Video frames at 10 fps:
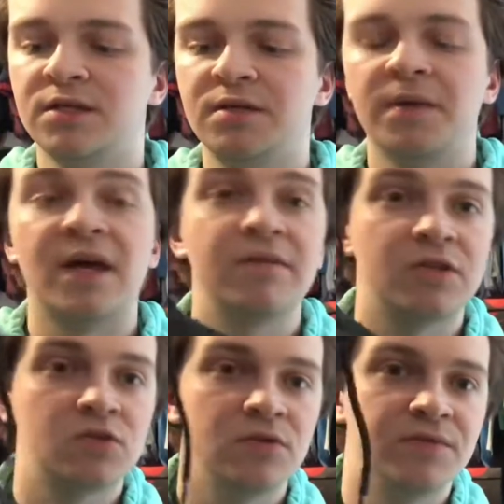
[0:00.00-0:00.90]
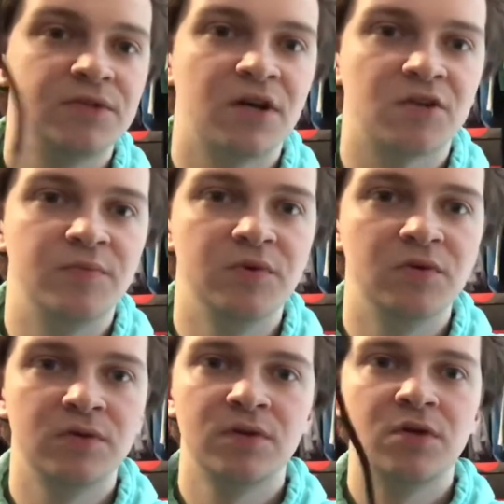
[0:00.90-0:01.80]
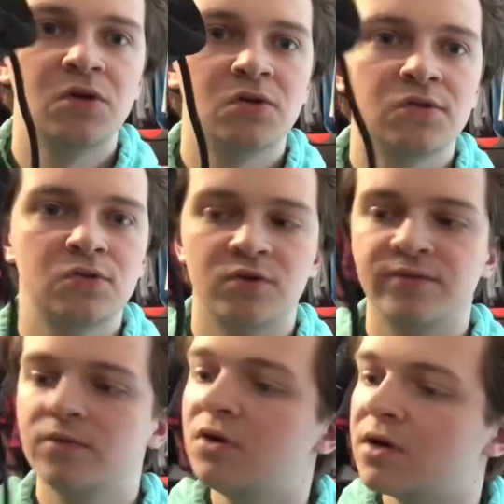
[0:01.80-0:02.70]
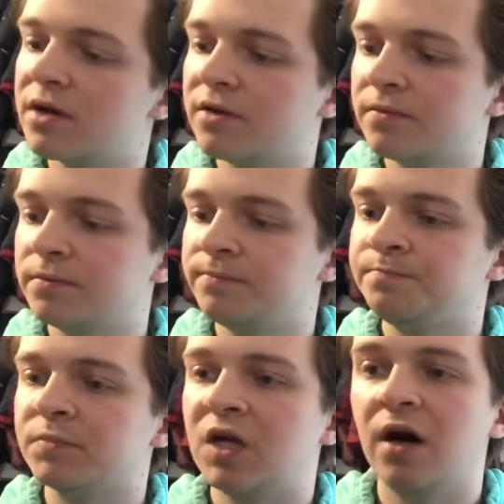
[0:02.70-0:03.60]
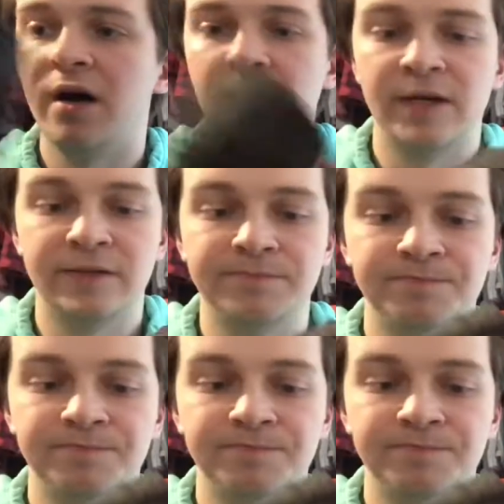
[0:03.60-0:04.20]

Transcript: they have that sort of duck boot sort of look. Around